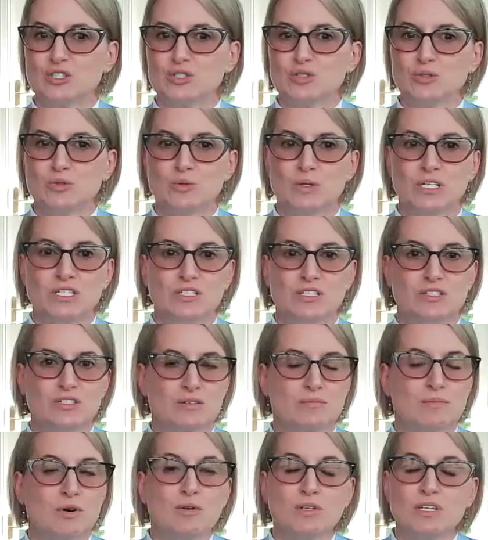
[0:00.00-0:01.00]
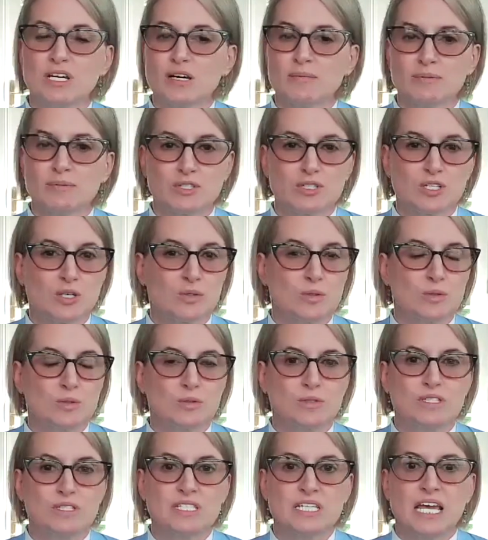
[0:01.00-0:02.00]
to his ammonia
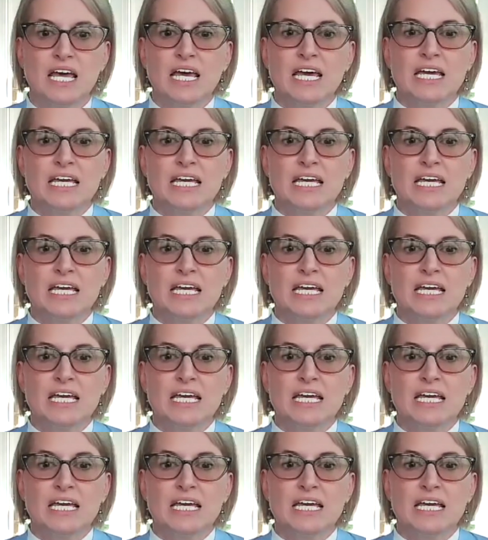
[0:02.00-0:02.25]
episodes.